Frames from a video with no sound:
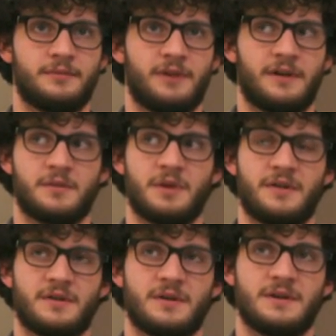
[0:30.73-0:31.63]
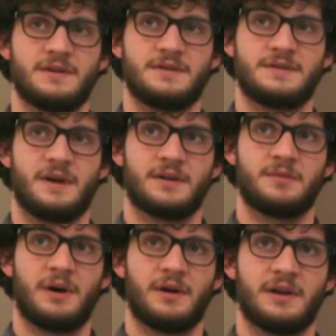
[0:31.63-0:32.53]
father and mother had talked
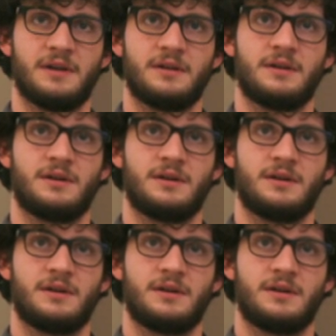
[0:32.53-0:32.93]
about it